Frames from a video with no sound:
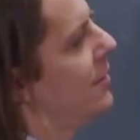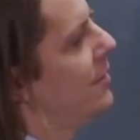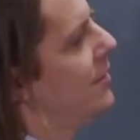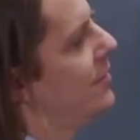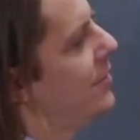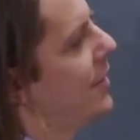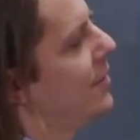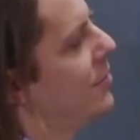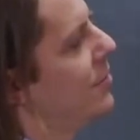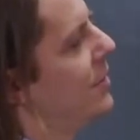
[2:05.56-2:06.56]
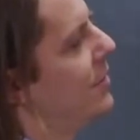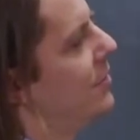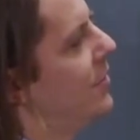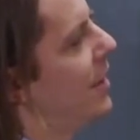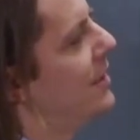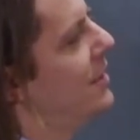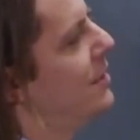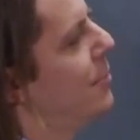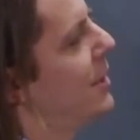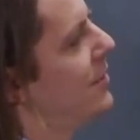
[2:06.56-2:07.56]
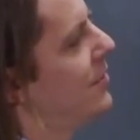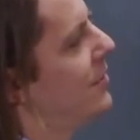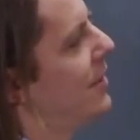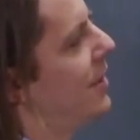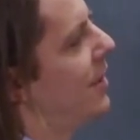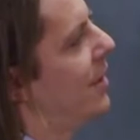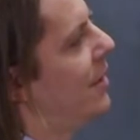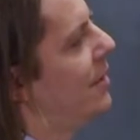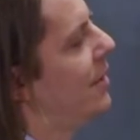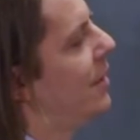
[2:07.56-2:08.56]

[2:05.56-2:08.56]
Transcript: This angle is 90 minus theta i,